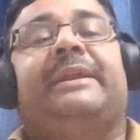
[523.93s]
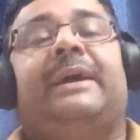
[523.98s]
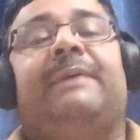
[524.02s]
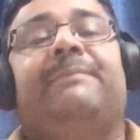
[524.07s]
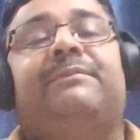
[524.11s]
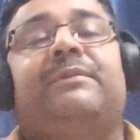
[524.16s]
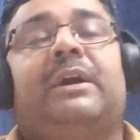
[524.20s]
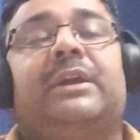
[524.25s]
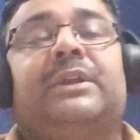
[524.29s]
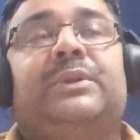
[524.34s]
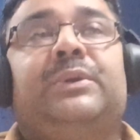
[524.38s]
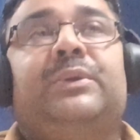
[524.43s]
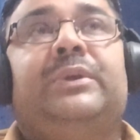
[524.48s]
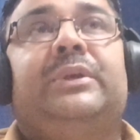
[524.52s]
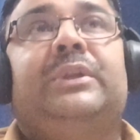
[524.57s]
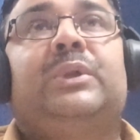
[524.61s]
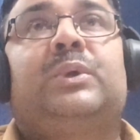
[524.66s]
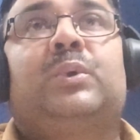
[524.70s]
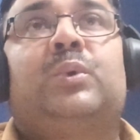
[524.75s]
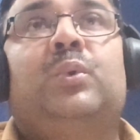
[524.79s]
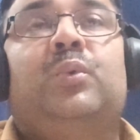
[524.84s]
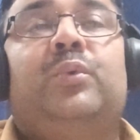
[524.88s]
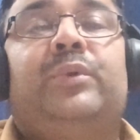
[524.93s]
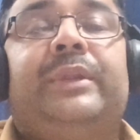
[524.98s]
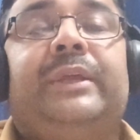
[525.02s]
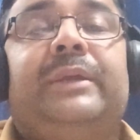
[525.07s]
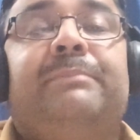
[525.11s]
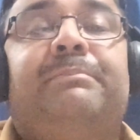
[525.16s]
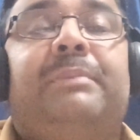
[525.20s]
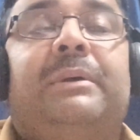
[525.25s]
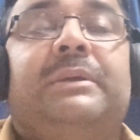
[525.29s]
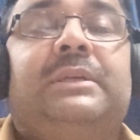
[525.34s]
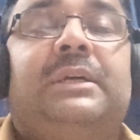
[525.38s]
I have taught you,
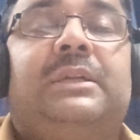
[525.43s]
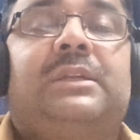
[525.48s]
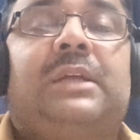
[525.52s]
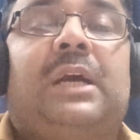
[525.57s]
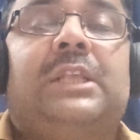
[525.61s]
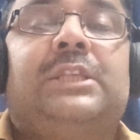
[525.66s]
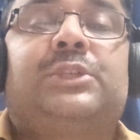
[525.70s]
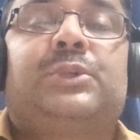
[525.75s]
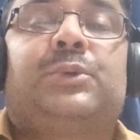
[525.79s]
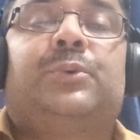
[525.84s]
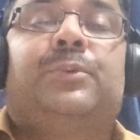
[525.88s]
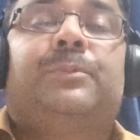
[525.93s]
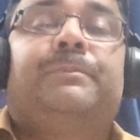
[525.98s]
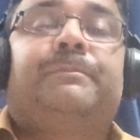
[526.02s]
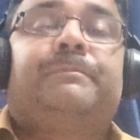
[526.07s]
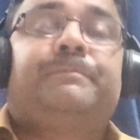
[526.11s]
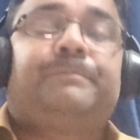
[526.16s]
including budget also.